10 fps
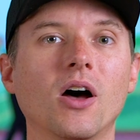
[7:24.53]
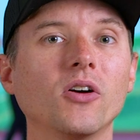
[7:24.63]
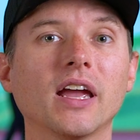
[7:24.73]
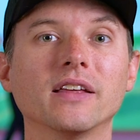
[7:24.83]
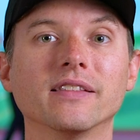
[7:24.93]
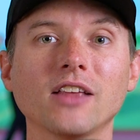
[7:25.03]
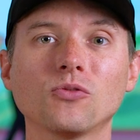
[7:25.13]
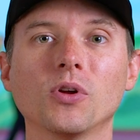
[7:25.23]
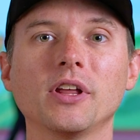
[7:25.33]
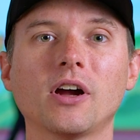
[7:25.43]
Okay,
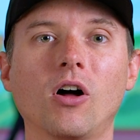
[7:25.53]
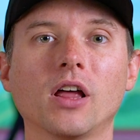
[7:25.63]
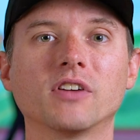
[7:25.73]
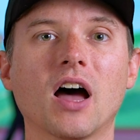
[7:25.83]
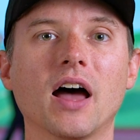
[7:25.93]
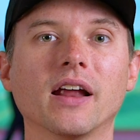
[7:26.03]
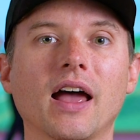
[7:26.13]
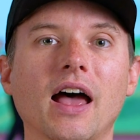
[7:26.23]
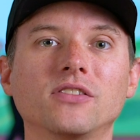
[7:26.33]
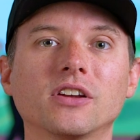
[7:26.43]
that's really all I've got.
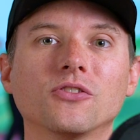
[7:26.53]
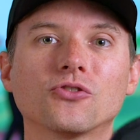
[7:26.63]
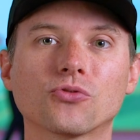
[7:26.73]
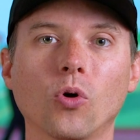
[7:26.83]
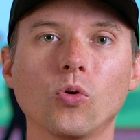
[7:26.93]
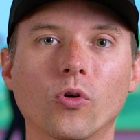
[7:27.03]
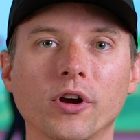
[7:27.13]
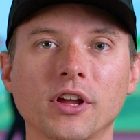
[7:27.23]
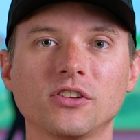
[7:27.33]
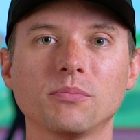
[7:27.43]
As a
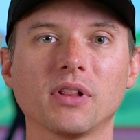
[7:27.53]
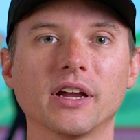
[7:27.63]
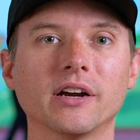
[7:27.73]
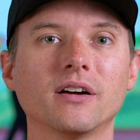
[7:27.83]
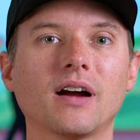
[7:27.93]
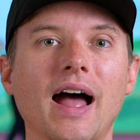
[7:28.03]
control-oriented player,